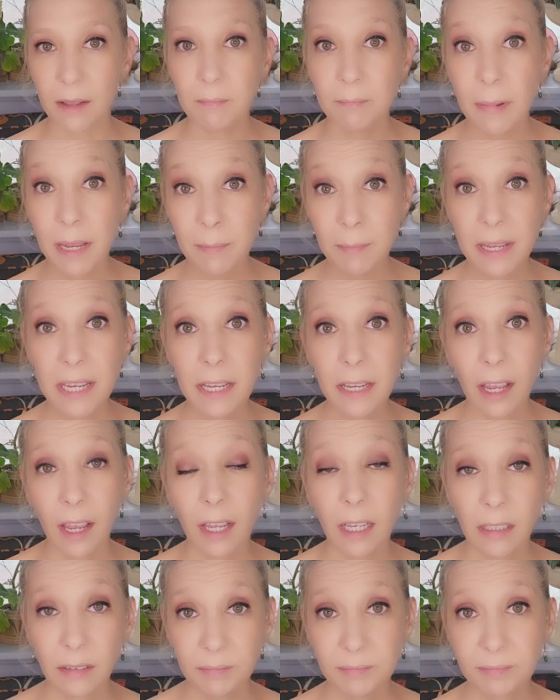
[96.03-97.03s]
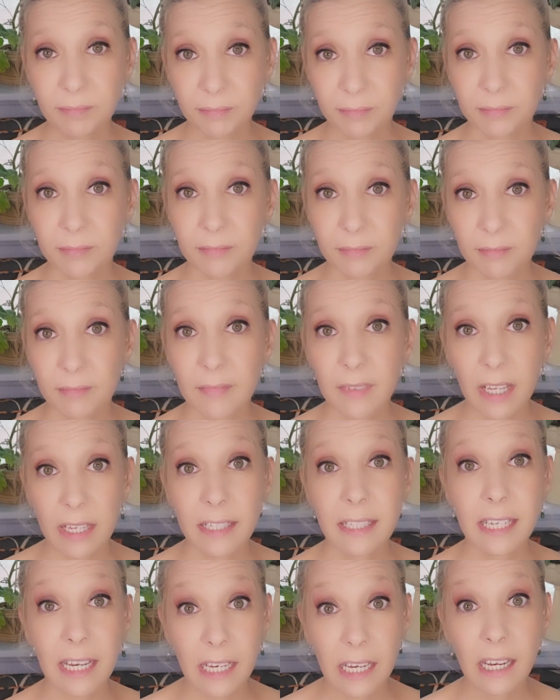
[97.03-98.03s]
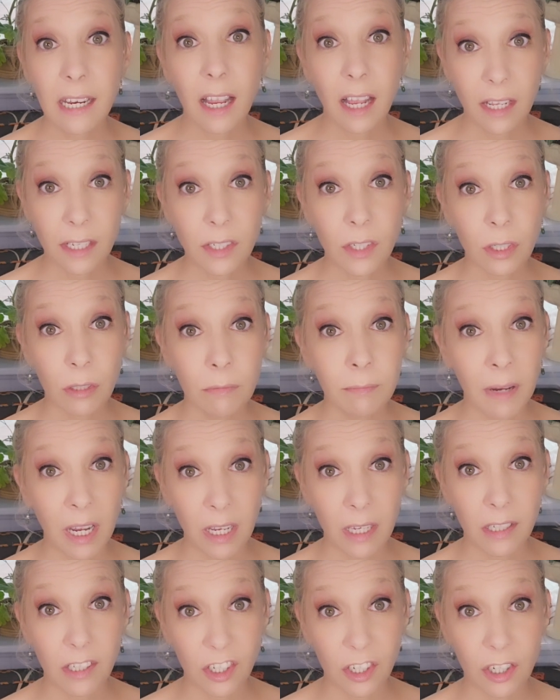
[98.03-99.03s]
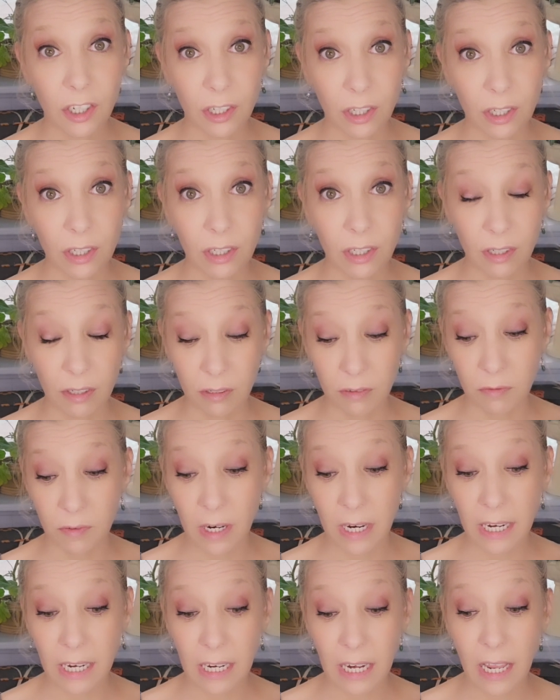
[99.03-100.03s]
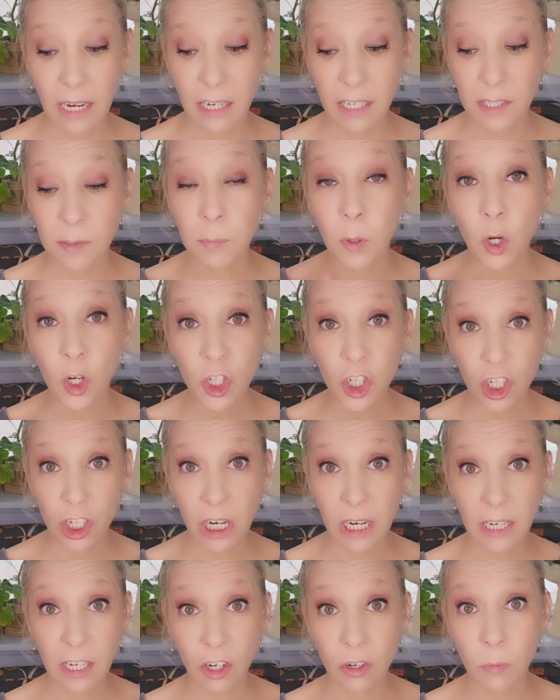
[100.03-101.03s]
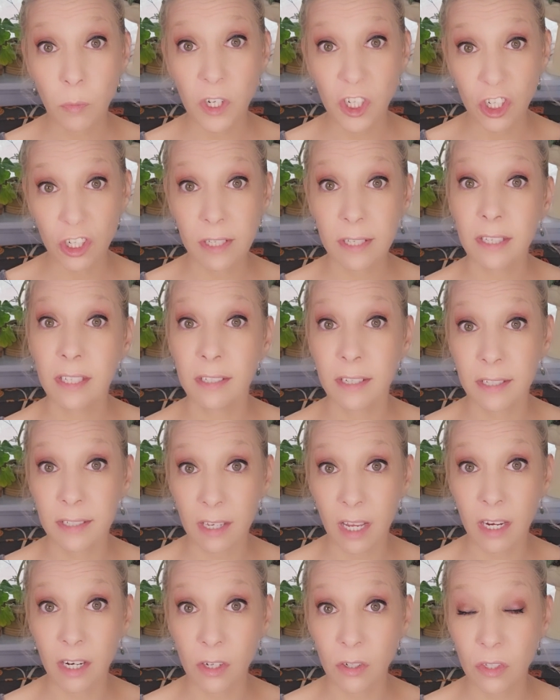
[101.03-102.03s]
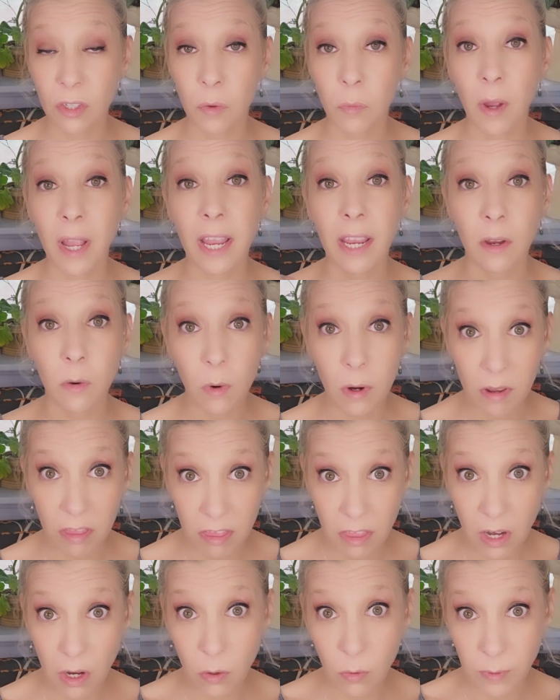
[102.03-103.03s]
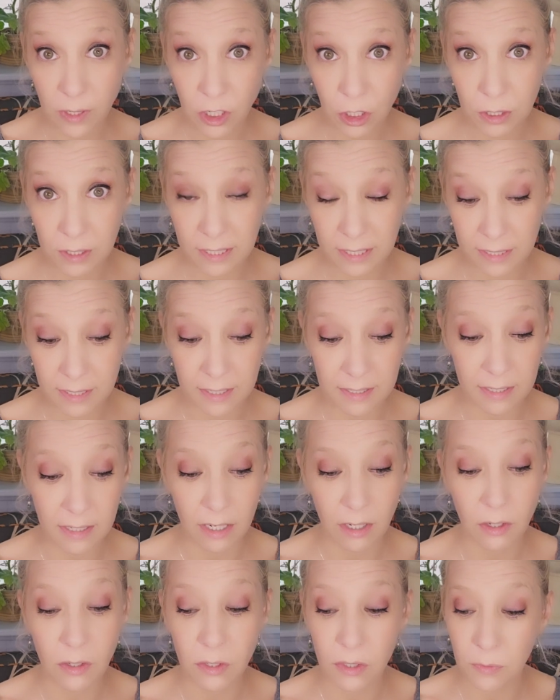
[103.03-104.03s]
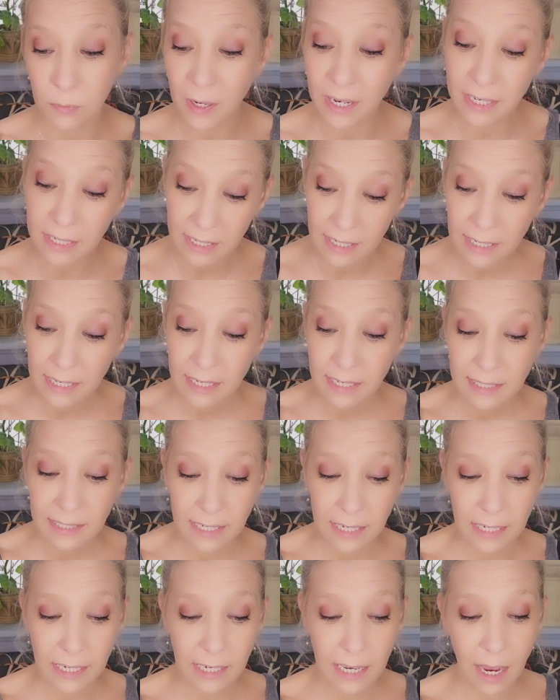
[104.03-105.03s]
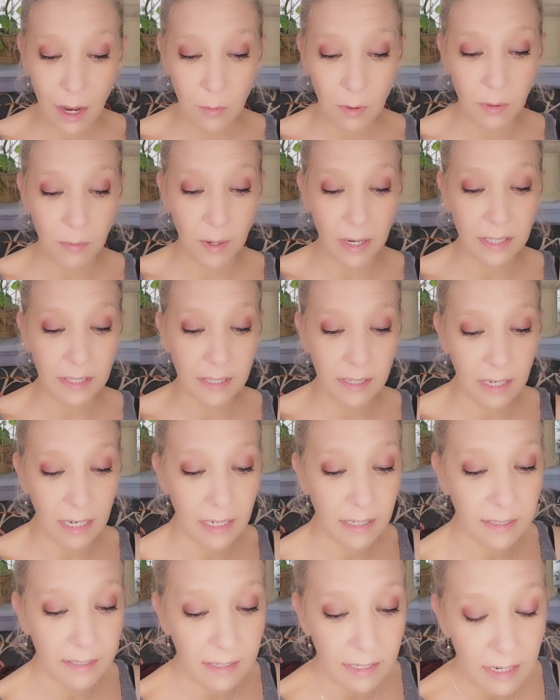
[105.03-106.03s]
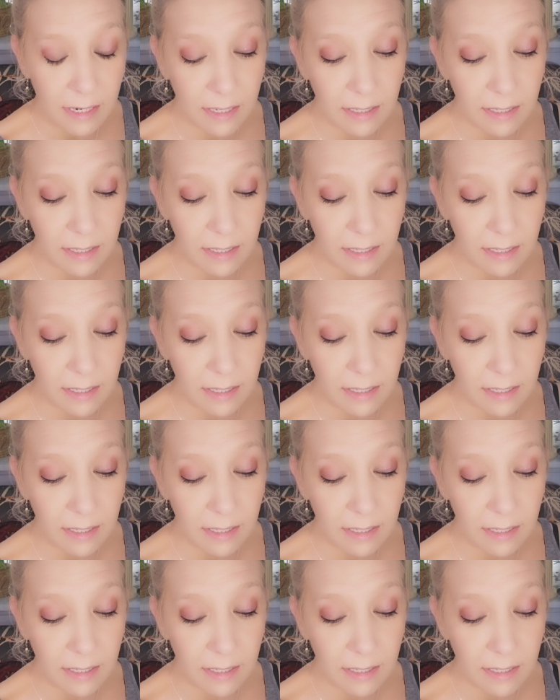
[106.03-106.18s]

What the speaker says: maybe taking on too much, right? And it's pushing your wishes and desires away, or their wishes and desires away. Take it how it resonates.